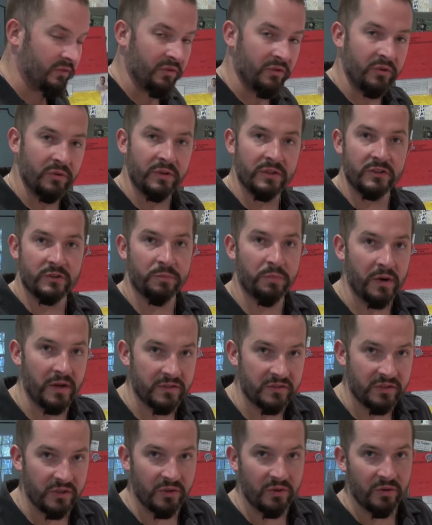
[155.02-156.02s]
are doing
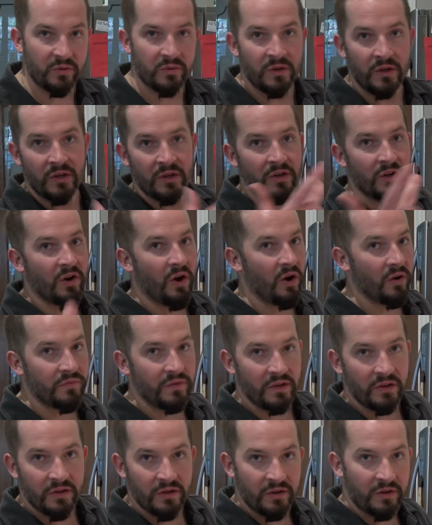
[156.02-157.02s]
espresso. Coffee
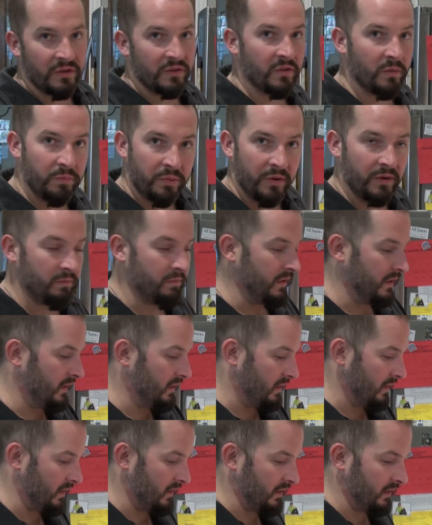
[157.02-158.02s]
cooking's a pretty big
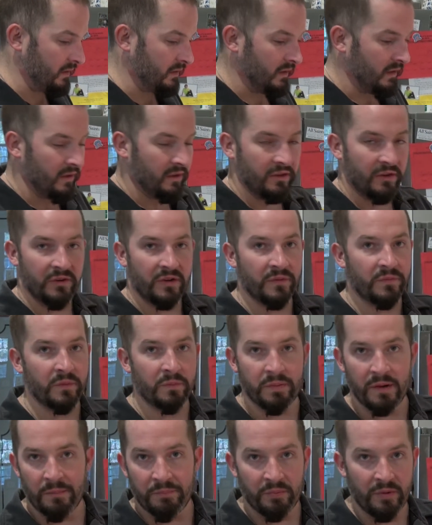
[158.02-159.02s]
thing. Your different
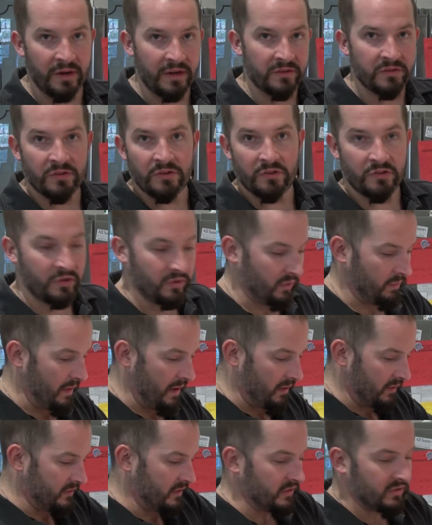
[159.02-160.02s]
paprikas and your chili
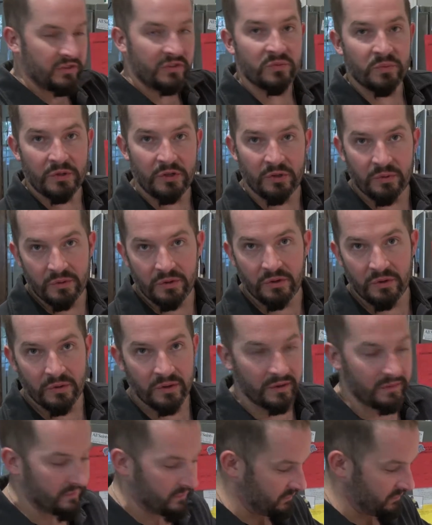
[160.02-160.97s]
powders, this is when you would do it.